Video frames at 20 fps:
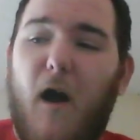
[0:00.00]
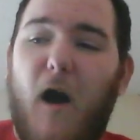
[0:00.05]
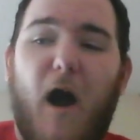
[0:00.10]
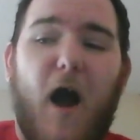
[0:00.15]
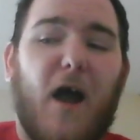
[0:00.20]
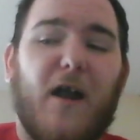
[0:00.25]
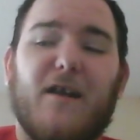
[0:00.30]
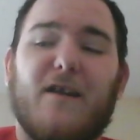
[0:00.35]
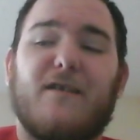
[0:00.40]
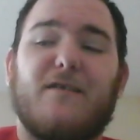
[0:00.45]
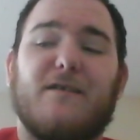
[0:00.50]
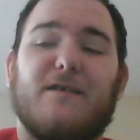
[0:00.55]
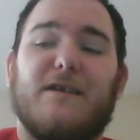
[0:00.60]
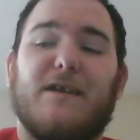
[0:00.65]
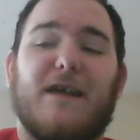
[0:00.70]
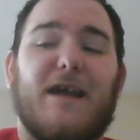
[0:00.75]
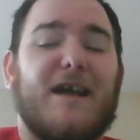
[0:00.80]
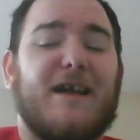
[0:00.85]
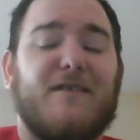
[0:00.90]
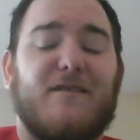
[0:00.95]

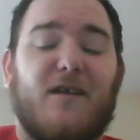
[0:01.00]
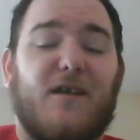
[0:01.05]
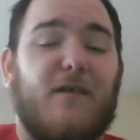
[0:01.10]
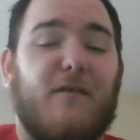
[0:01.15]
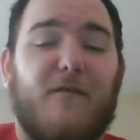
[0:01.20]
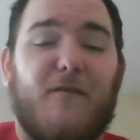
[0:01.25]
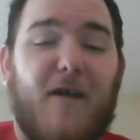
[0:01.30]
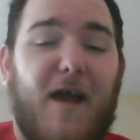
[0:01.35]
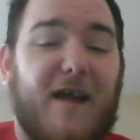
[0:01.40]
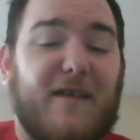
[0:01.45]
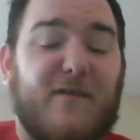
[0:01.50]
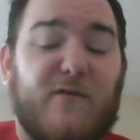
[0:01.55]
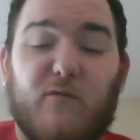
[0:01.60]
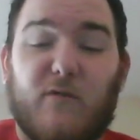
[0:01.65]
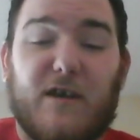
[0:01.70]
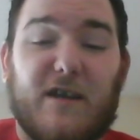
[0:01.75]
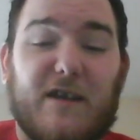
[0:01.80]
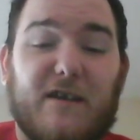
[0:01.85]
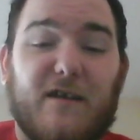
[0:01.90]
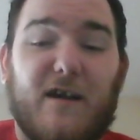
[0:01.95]
Honestly, I could listen to that
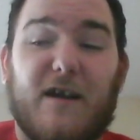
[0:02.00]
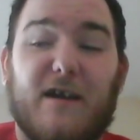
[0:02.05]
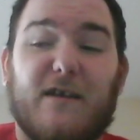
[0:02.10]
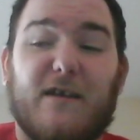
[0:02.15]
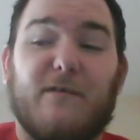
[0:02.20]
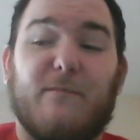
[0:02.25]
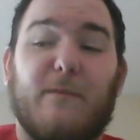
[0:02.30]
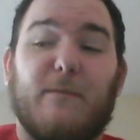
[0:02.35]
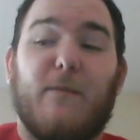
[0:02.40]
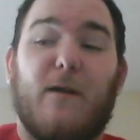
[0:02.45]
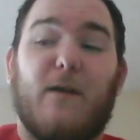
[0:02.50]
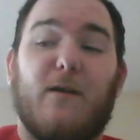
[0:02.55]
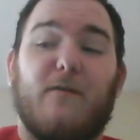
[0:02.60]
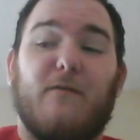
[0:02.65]
20 times and be better